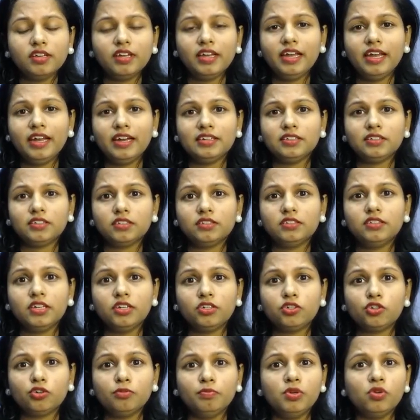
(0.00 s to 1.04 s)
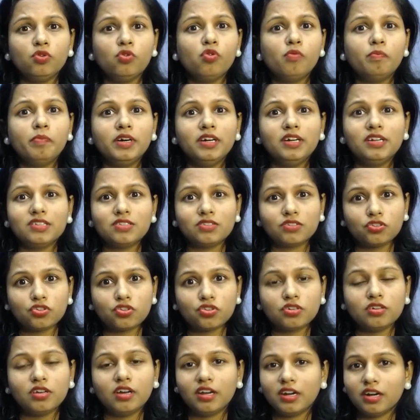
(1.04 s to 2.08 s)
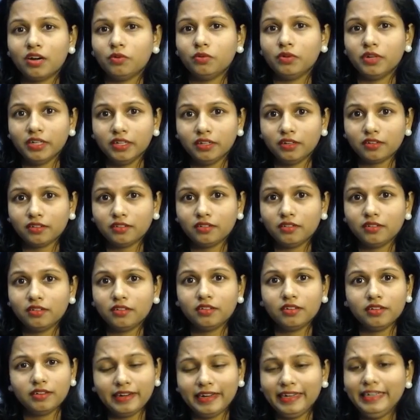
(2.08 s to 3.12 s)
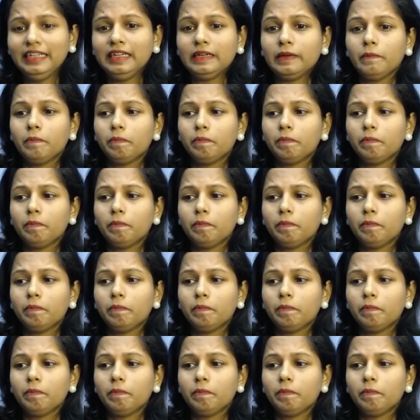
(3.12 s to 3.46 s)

And there should be open discussion around it. Right?